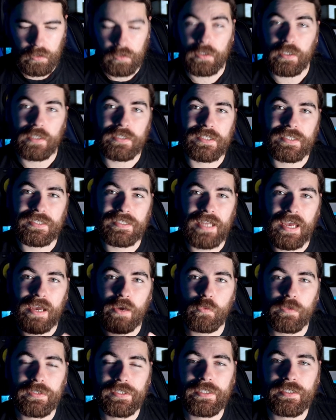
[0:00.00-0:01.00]
Okay, so now
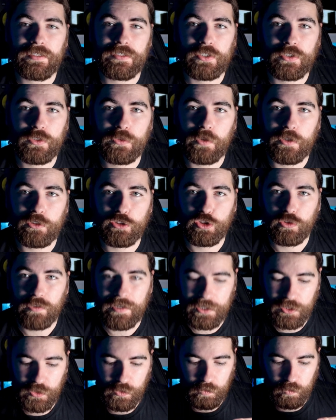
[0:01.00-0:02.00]
we need to
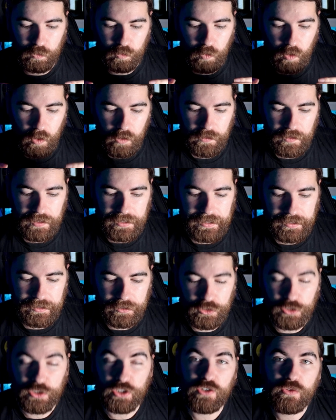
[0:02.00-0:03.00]
address what this
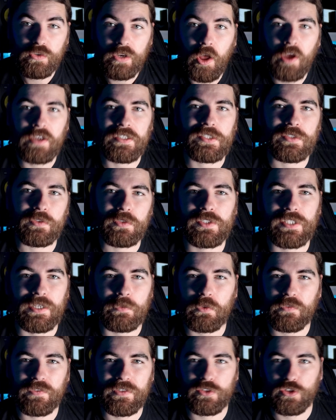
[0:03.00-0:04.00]
new light source that
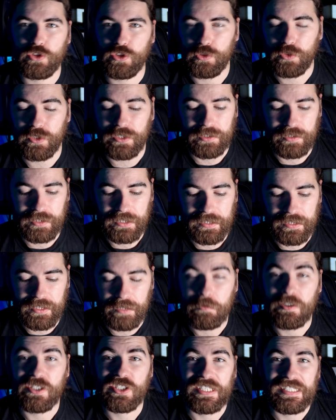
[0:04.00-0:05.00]
we've introduced into the
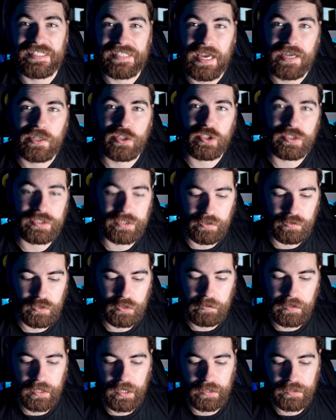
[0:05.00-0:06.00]
image is actually going
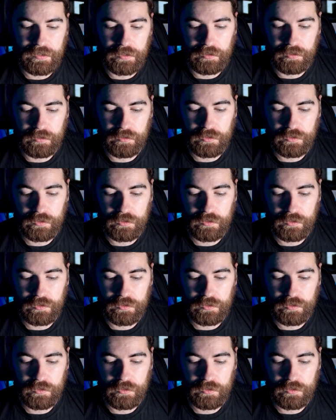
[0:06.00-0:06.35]
to be hitting.